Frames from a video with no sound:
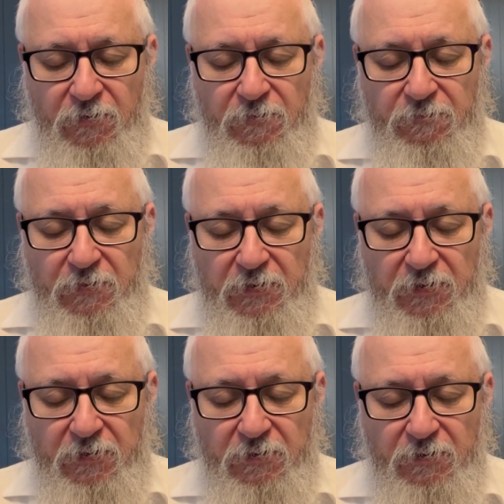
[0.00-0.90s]

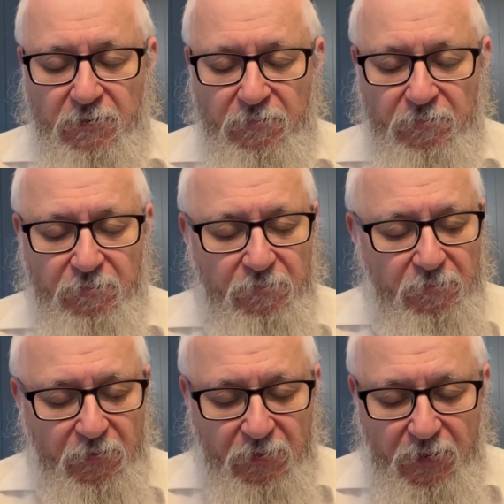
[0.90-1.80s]
feeling
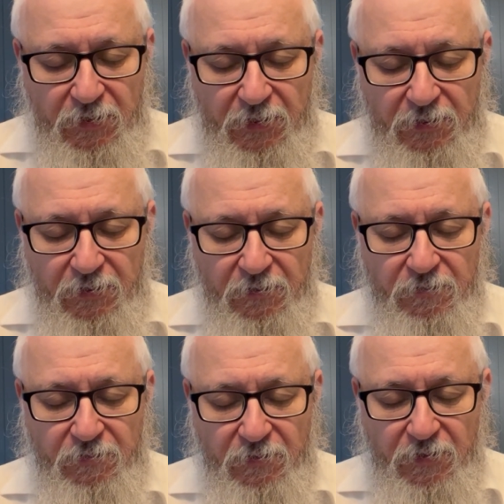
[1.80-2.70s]
the inhaling
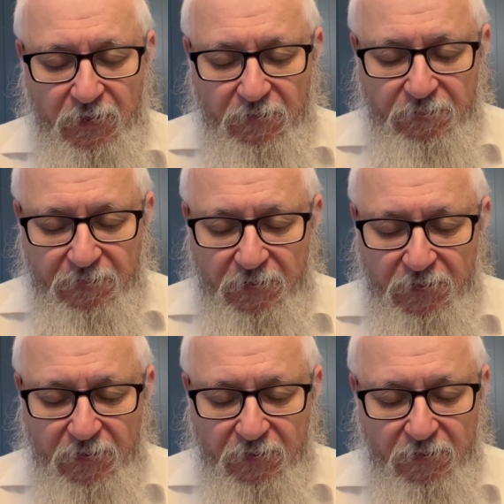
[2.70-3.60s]
and
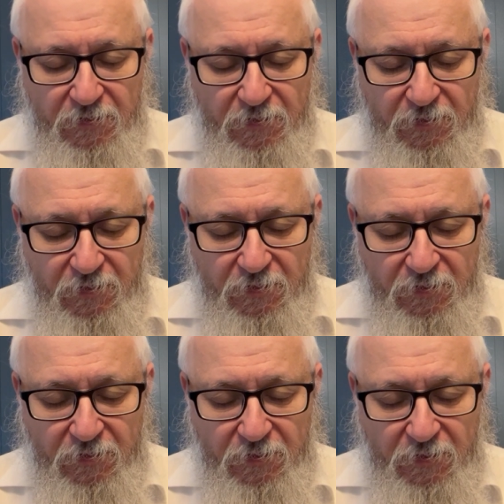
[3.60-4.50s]
feeling
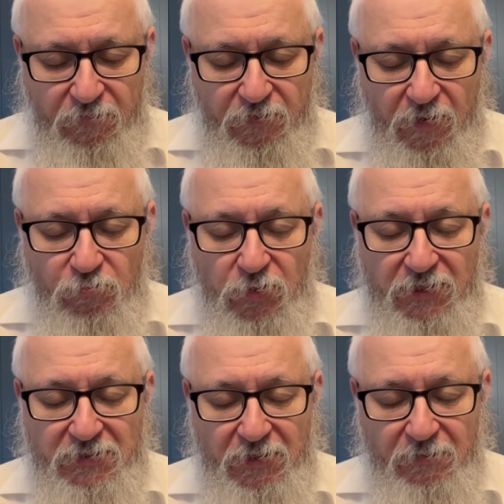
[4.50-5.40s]
every time you
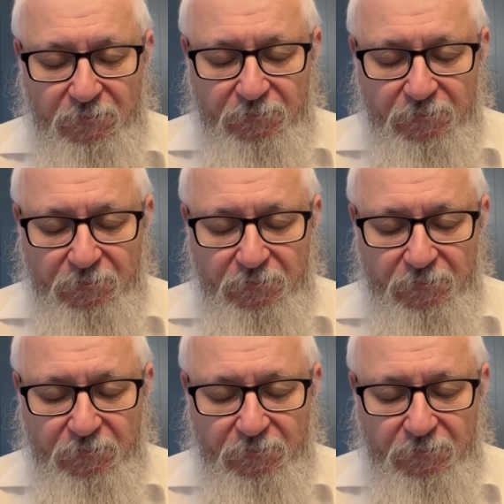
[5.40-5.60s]
exhale.